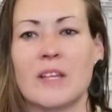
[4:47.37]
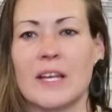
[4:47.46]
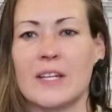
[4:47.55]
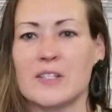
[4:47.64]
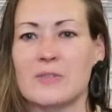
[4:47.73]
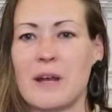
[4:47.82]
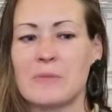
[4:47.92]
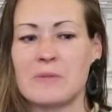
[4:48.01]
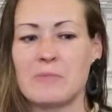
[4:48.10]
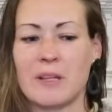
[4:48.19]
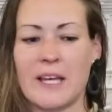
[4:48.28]
It is wrapped
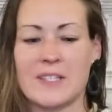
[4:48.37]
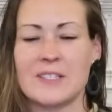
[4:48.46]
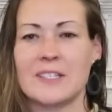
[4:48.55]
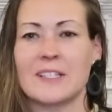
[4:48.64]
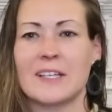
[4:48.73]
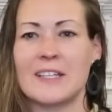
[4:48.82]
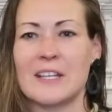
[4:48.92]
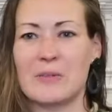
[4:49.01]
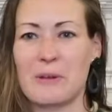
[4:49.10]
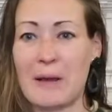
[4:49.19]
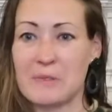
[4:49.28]
in plastic and
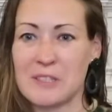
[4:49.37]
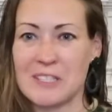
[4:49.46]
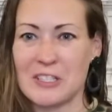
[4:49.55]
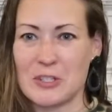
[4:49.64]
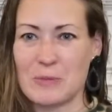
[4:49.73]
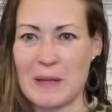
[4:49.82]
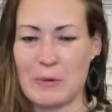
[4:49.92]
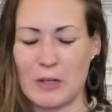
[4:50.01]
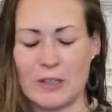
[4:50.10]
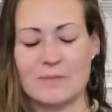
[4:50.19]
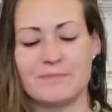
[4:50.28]
then wrapped in tissue paper.